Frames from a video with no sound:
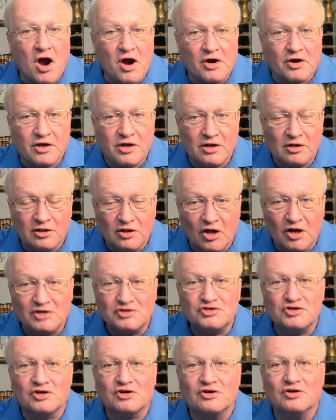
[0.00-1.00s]

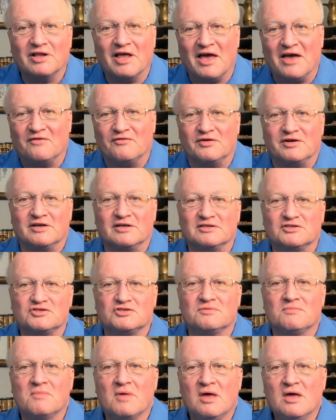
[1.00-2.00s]
archaeological
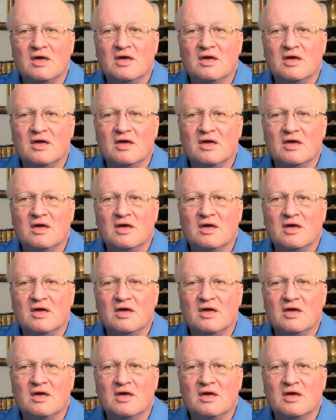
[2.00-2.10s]
evidence.